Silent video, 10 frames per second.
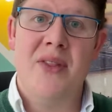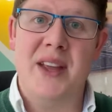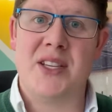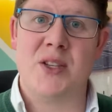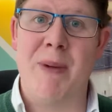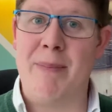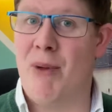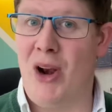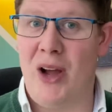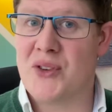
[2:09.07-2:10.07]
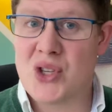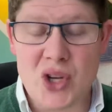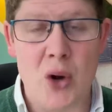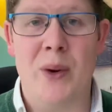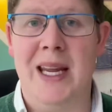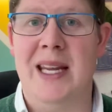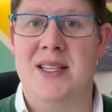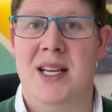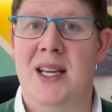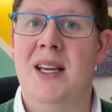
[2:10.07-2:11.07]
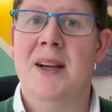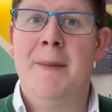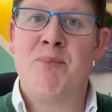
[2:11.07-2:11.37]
This has made my life so easy.